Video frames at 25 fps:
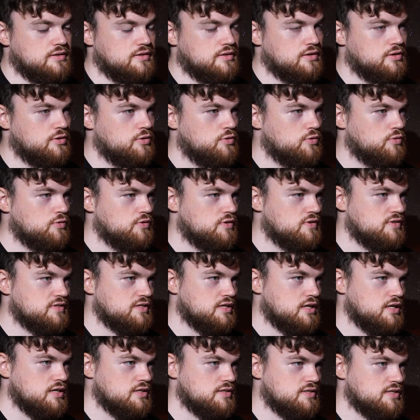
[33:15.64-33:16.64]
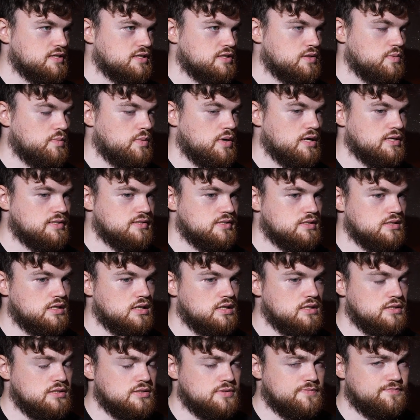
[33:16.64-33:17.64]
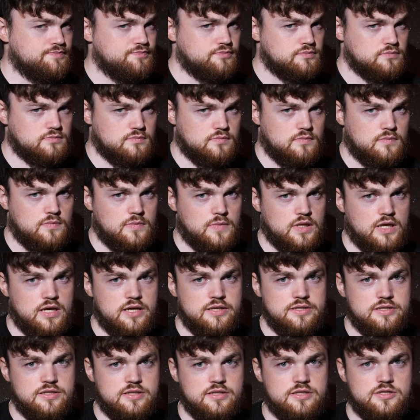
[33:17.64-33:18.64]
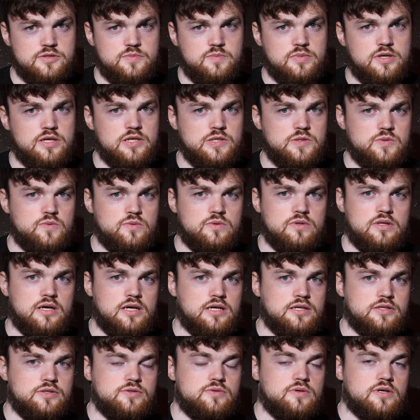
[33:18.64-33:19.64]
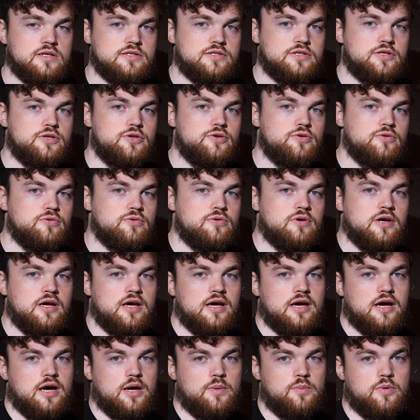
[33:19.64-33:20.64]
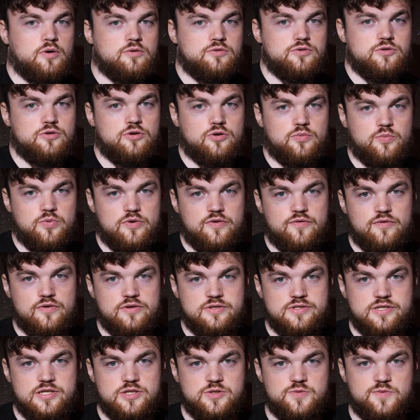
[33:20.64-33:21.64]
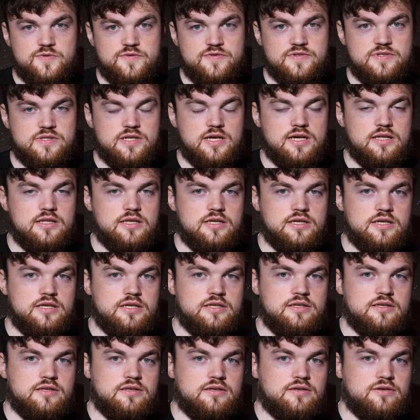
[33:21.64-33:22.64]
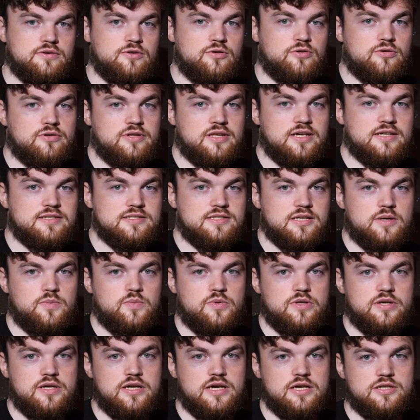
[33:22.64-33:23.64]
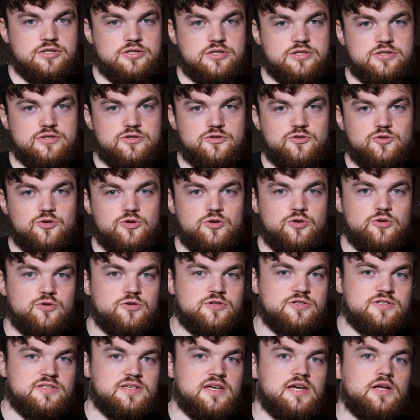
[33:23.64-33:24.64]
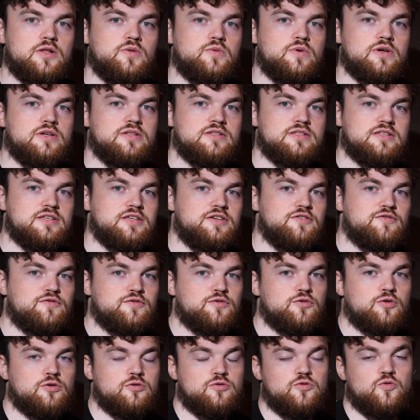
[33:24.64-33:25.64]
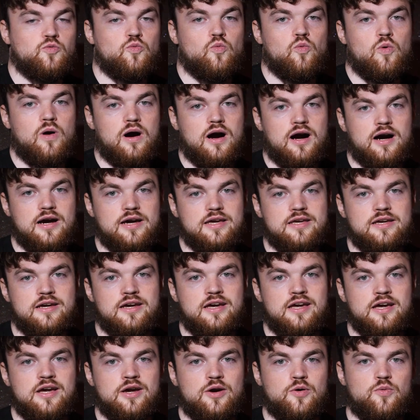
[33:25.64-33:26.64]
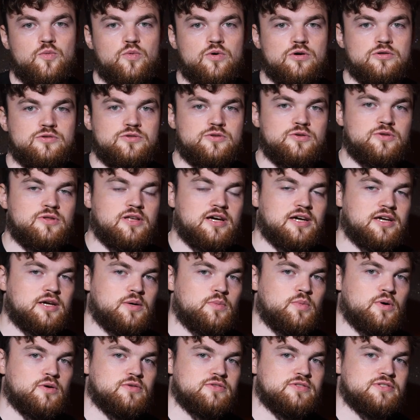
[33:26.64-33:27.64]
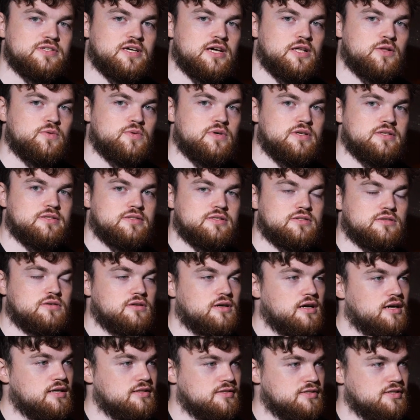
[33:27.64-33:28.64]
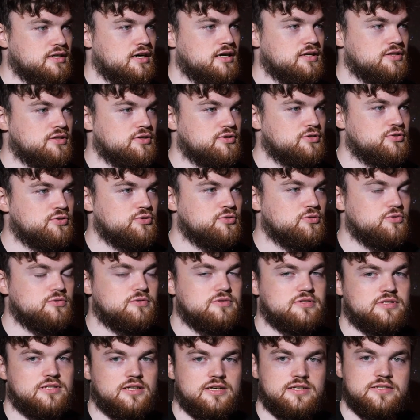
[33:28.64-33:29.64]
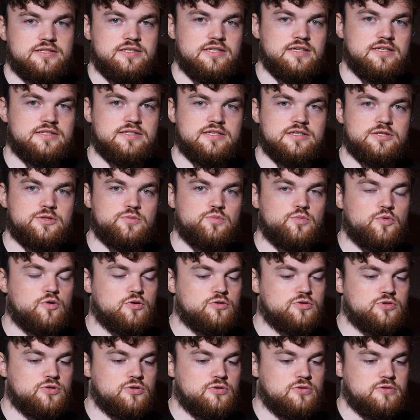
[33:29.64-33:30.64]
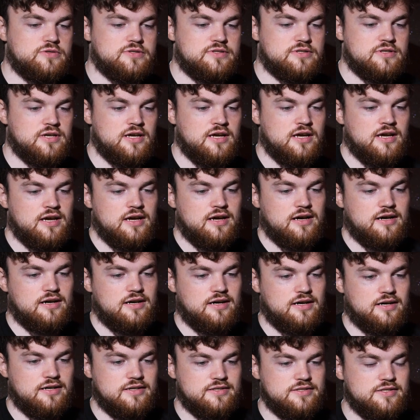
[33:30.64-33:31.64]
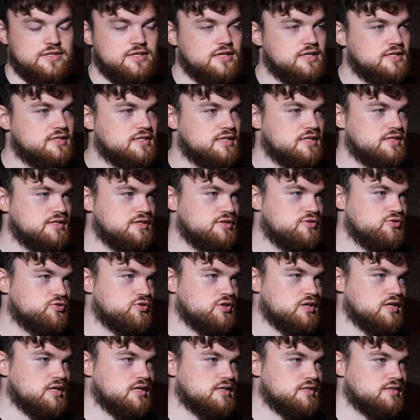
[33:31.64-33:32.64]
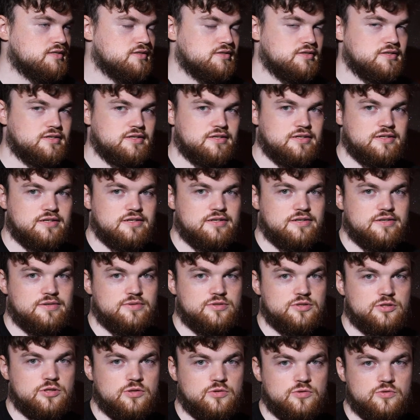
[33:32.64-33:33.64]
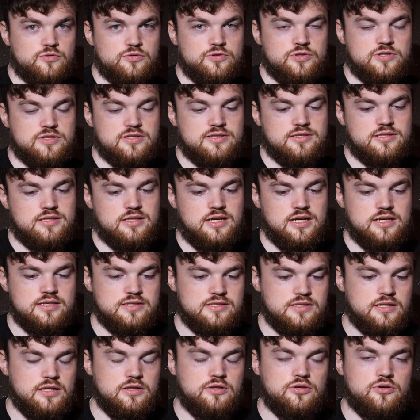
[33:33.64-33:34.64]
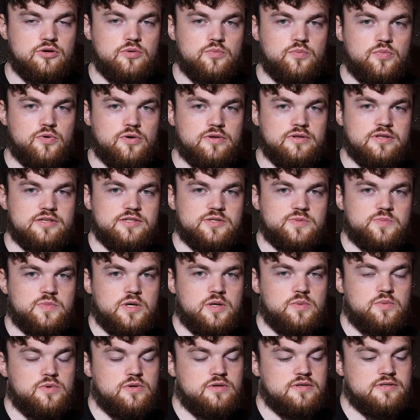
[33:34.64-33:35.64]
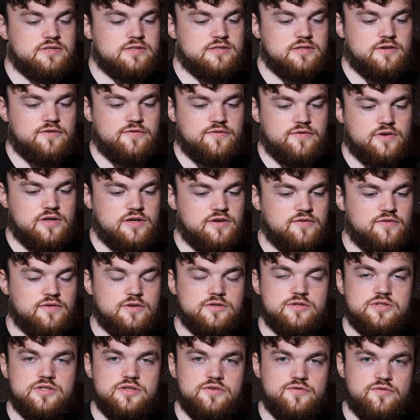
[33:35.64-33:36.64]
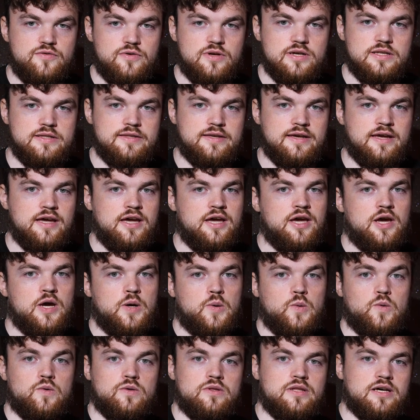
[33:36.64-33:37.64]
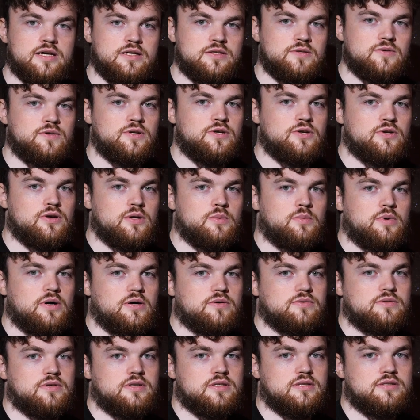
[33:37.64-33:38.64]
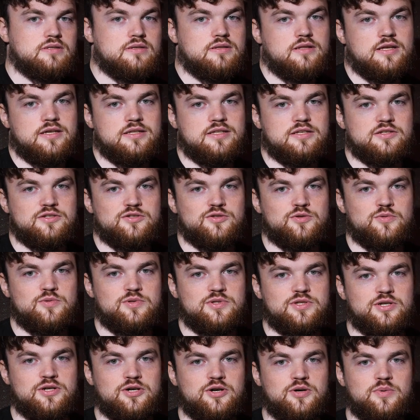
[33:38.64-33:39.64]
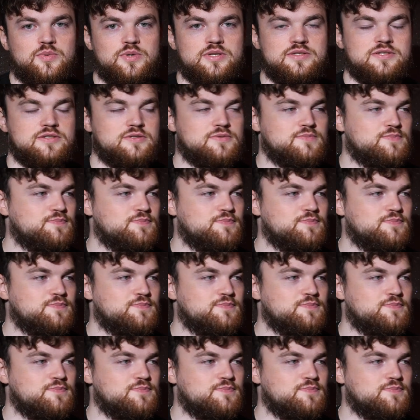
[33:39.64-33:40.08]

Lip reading: good sides and bad sides. And in this place, we would like to ask you about your preferences with styling in your next applications. Do you use Tailwind? If not, why? What do you like about Tailwind and other tools like CSS Modules, CSS in JS solutions like styled components? Maybe use something even different. We would like to hear about it. Let us know in the comments.